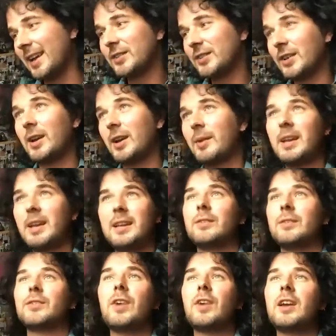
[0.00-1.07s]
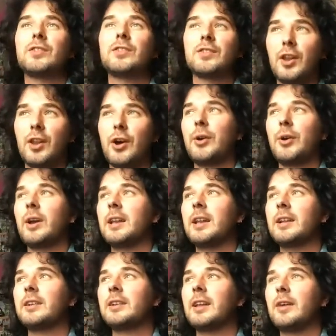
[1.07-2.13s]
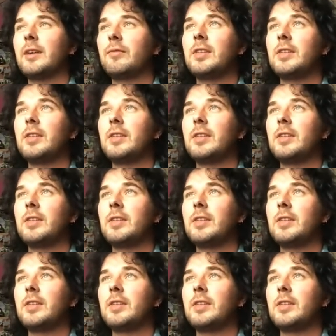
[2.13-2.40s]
So, I mean, it was very slow, and I didn't have